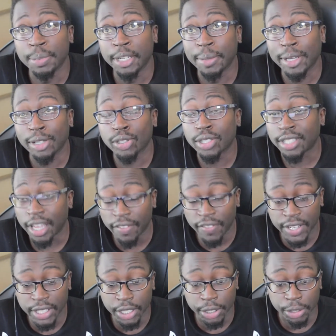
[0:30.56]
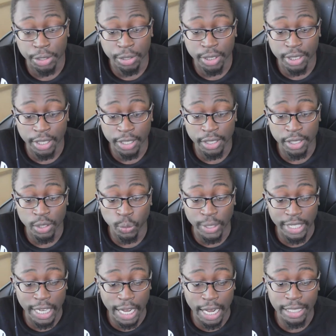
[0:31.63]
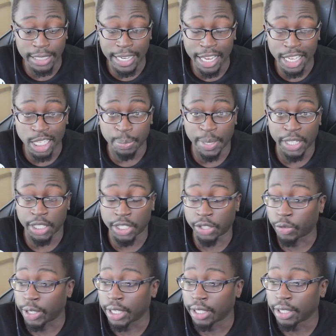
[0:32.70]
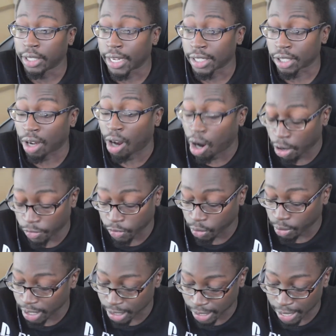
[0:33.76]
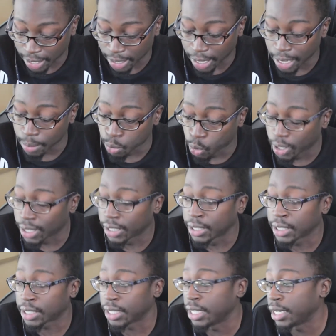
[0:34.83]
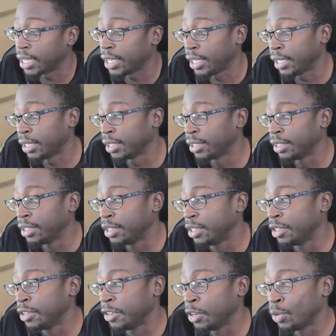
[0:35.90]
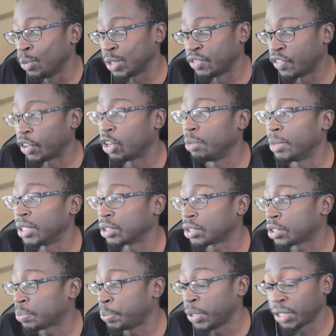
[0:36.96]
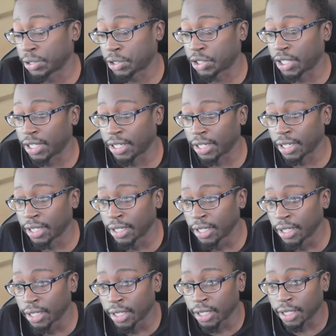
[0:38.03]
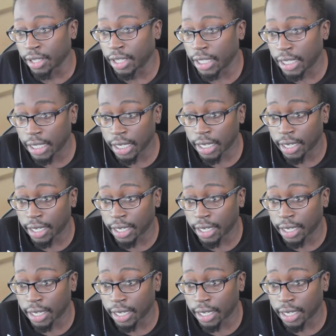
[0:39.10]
about 7 years since we got Dead Space 3. As awful as that game was, EA was very much pushing the